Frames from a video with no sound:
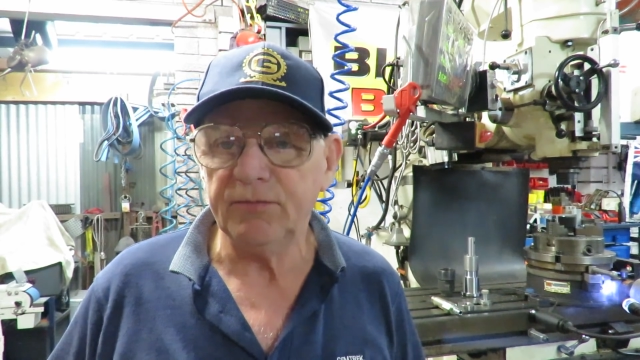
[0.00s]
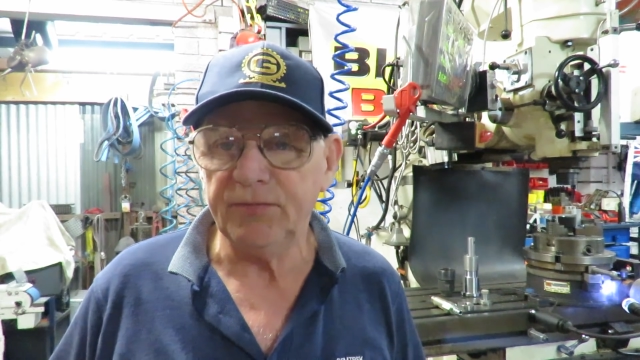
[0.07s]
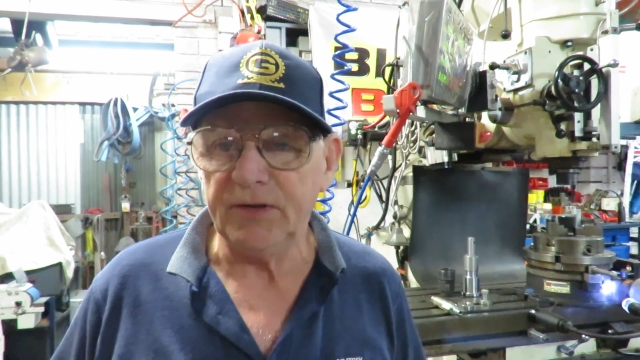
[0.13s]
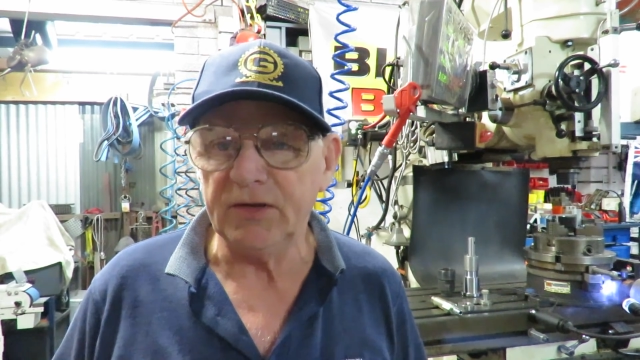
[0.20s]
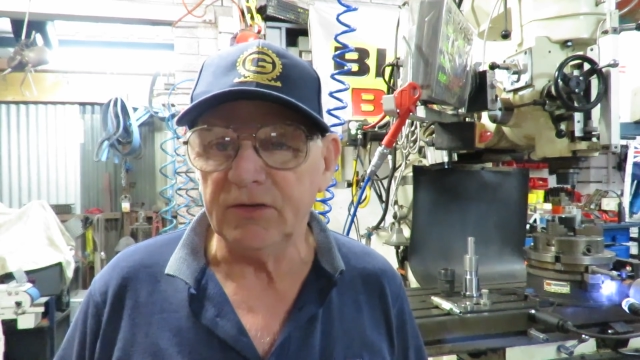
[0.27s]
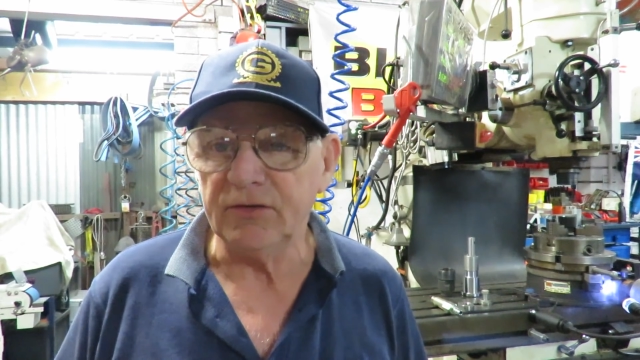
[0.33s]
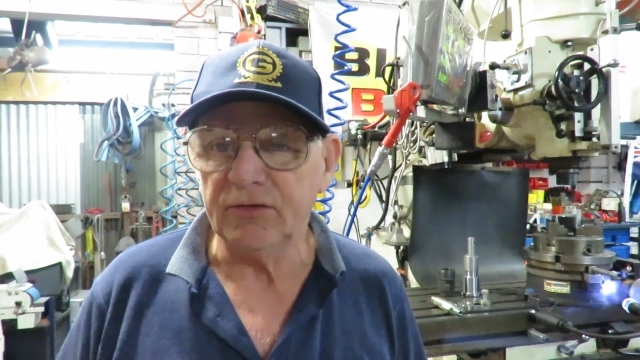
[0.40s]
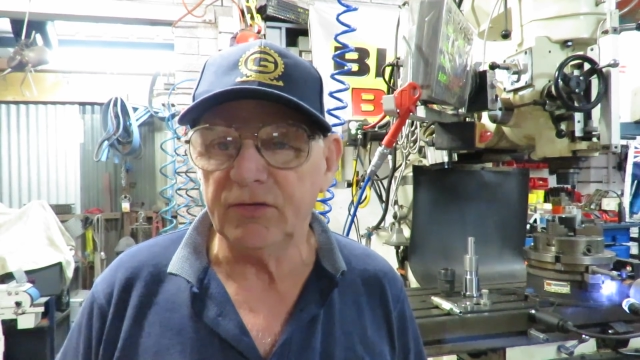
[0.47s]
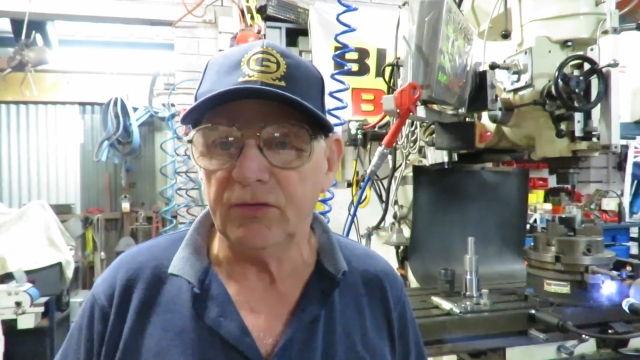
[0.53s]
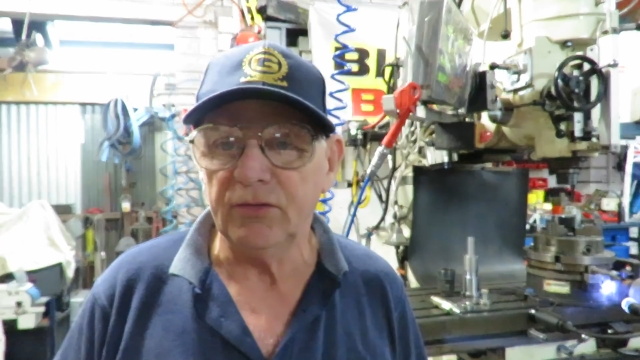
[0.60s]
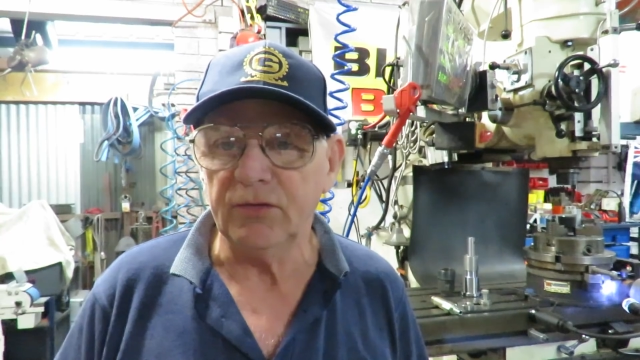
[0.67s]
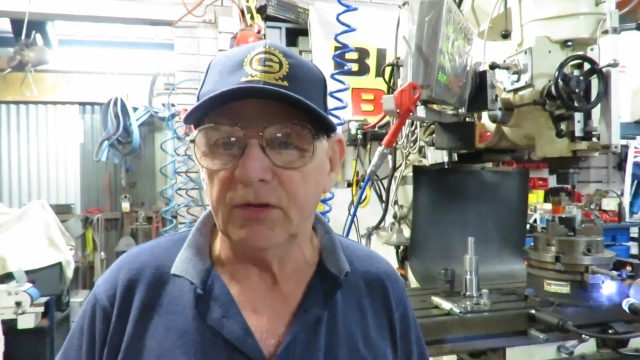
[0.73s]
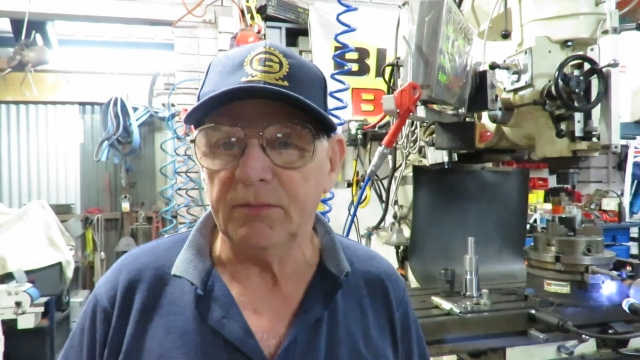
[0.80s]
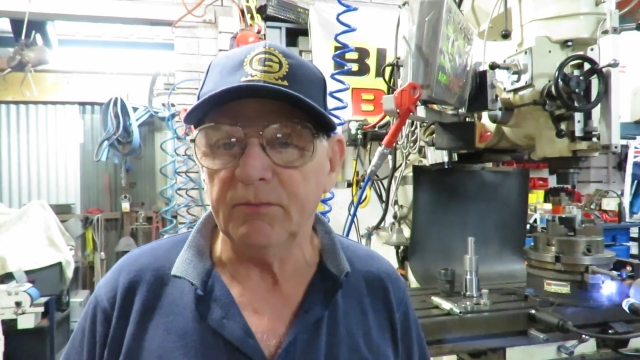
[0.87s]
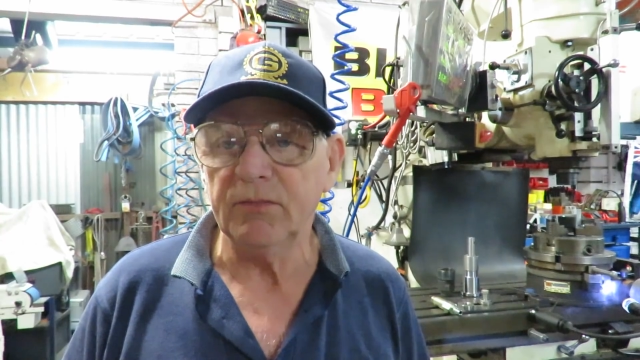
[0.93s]
fitted
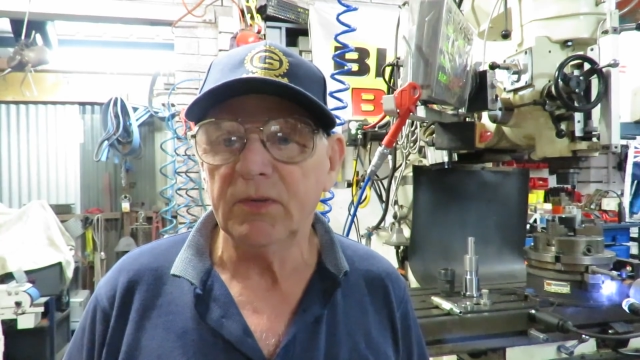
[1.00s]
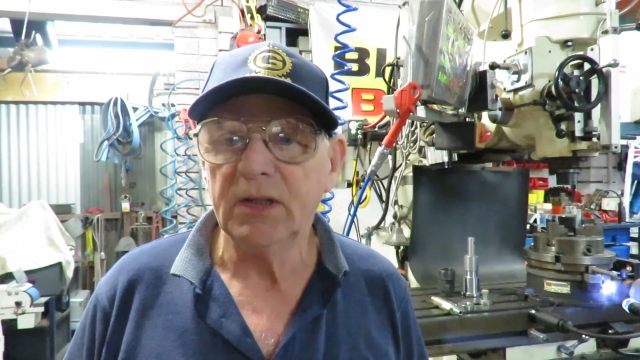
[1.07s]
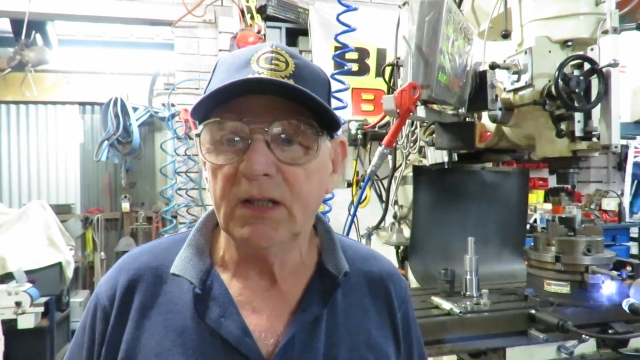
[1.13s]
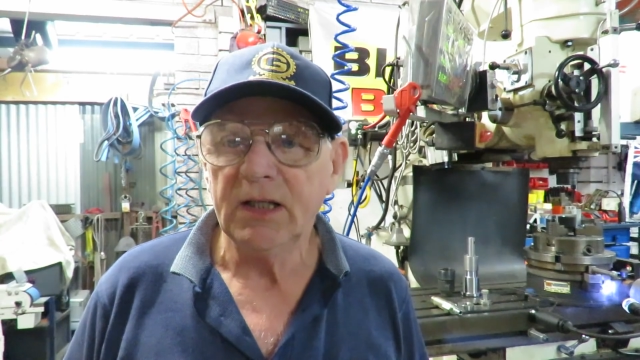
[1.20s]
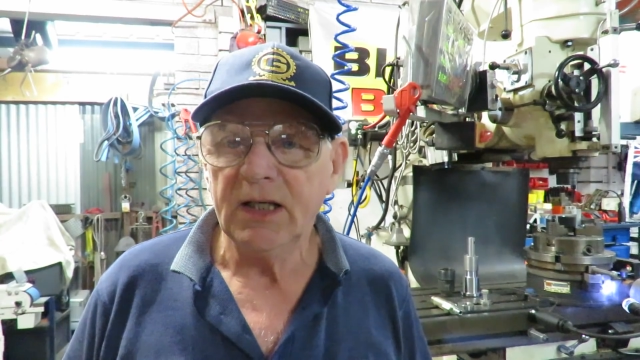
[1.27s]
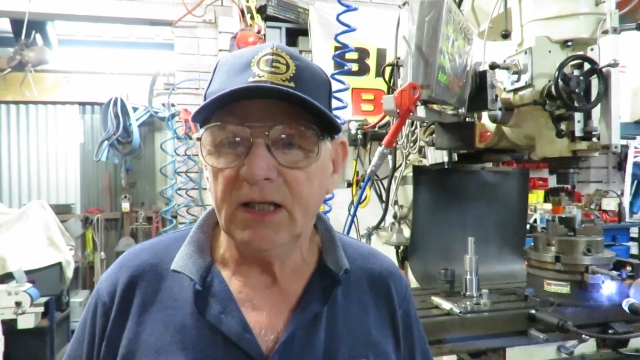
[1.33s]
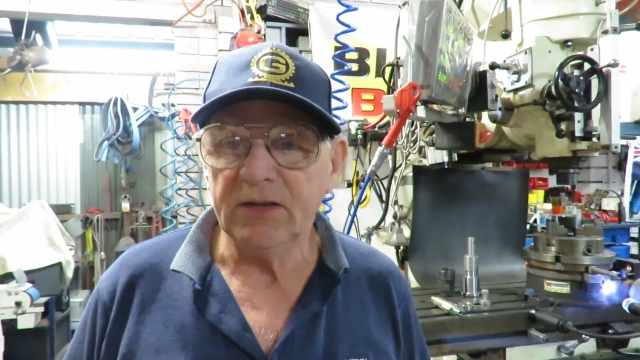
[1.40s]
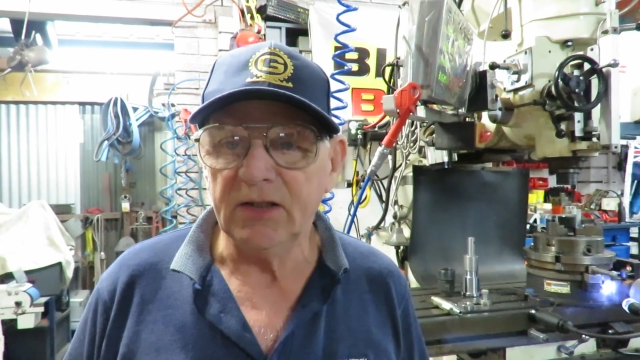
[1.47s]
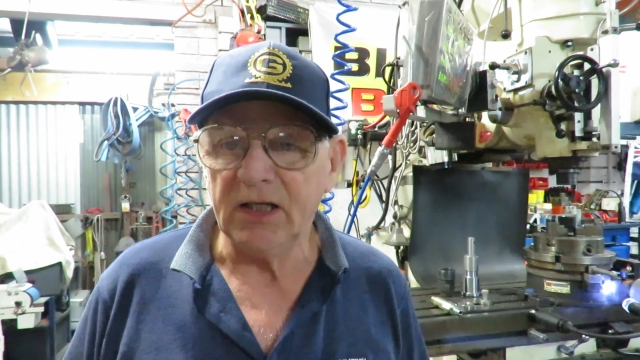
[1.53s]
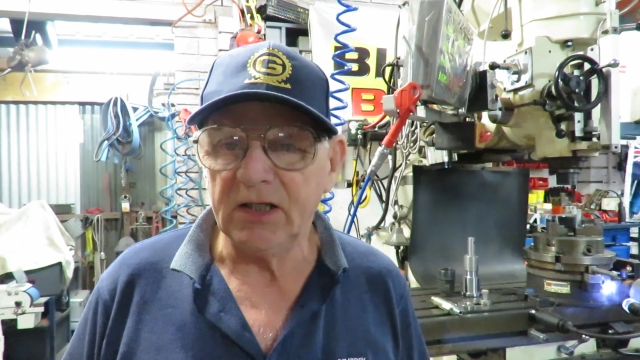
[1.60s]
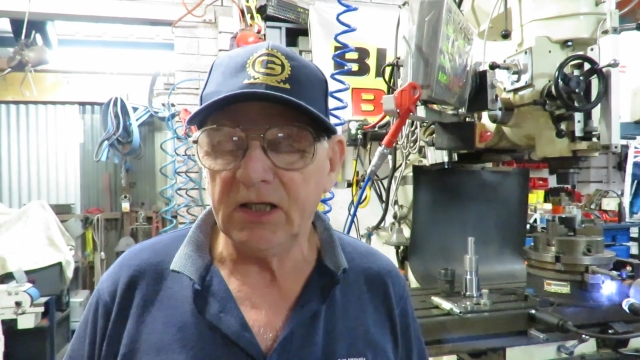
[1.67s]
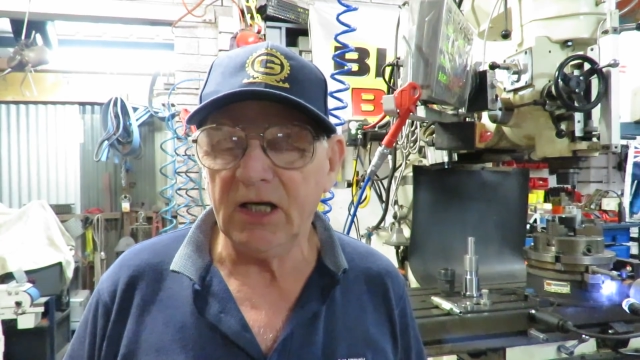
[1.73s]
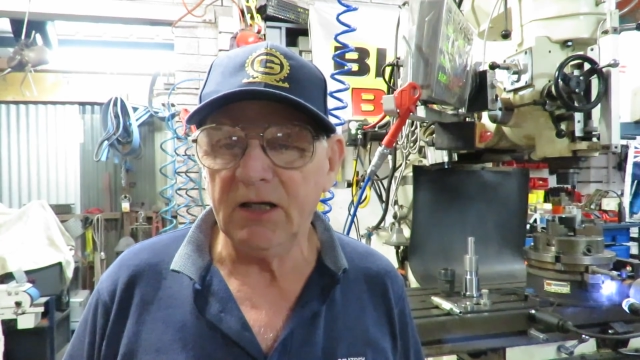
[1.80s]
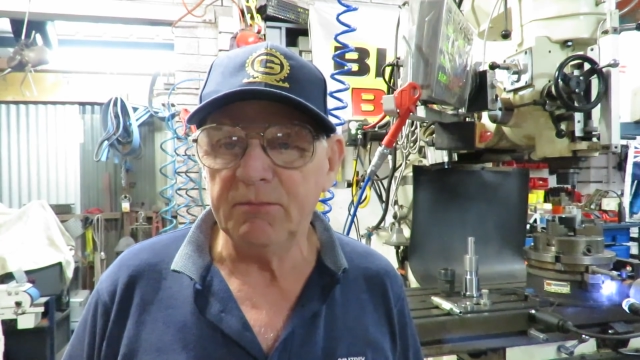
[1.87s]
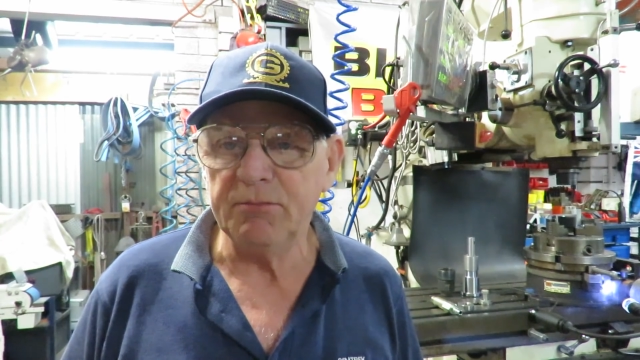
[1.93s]
to them and they
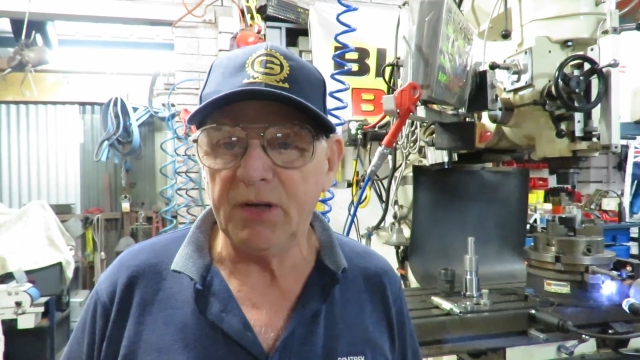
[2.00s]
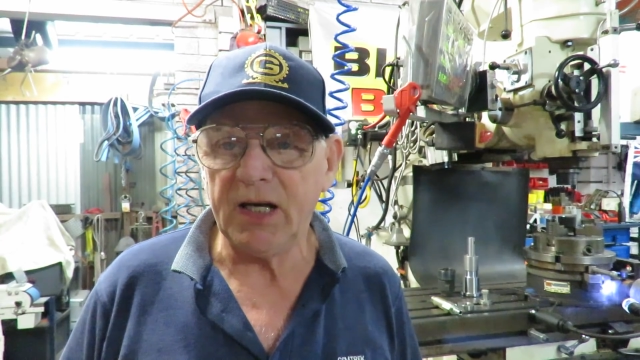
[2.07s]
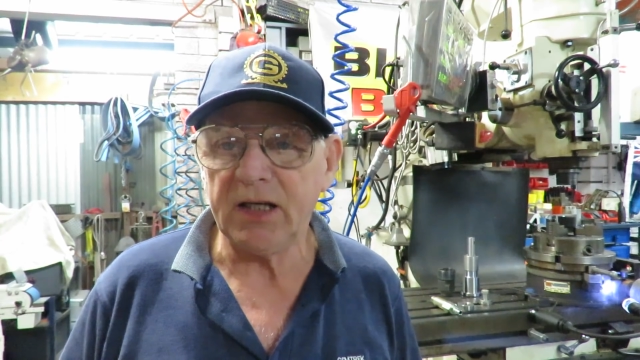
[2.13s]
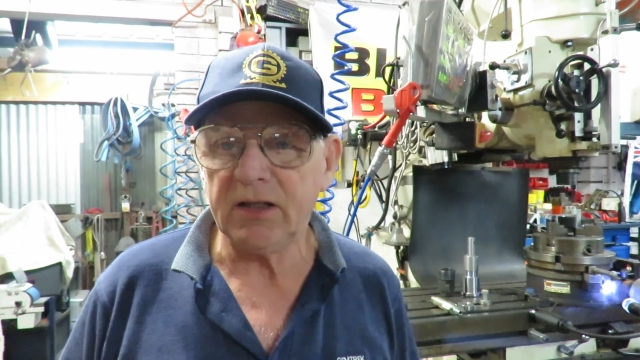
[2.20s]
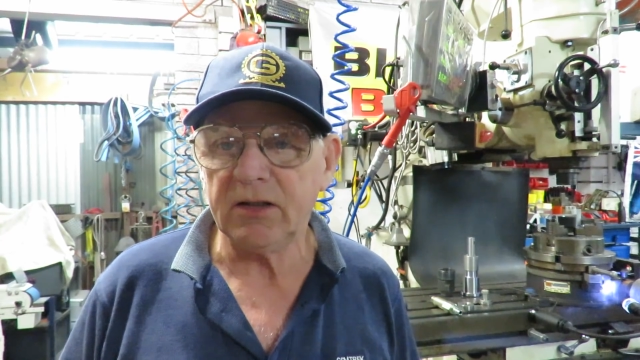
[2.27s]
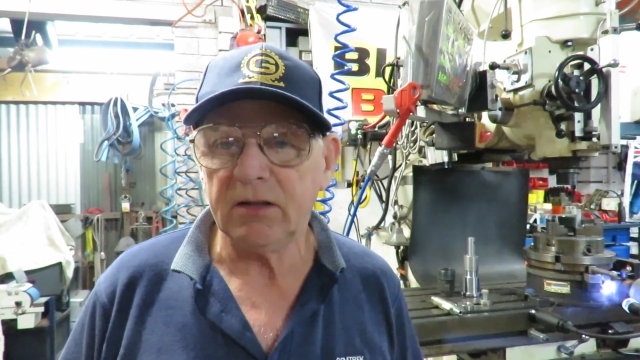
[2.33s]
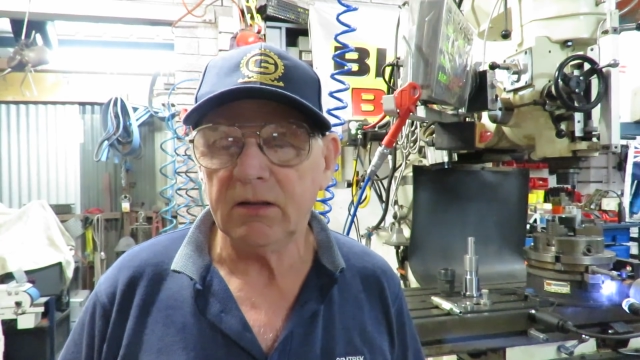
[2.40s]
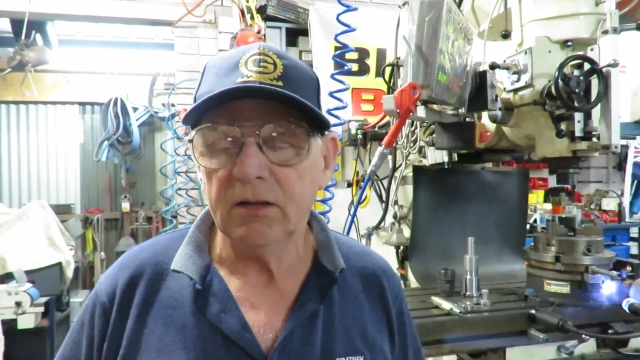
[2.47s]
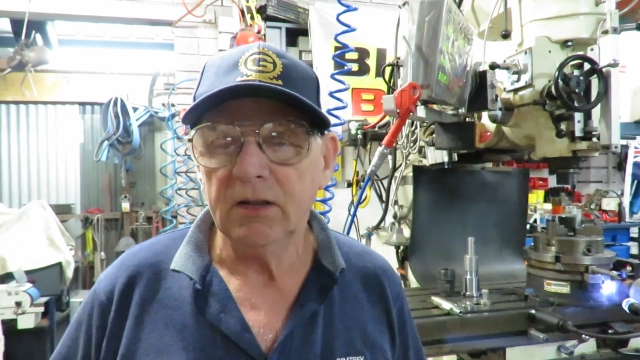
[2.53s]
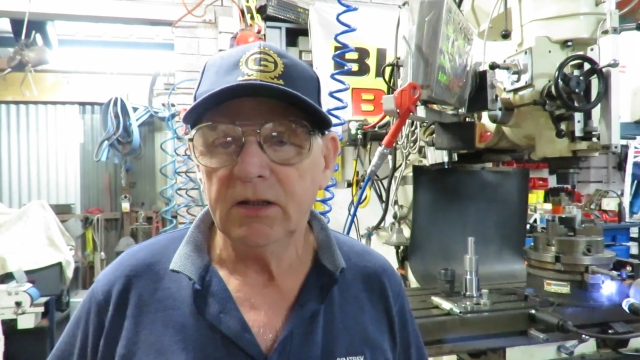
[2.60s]
came back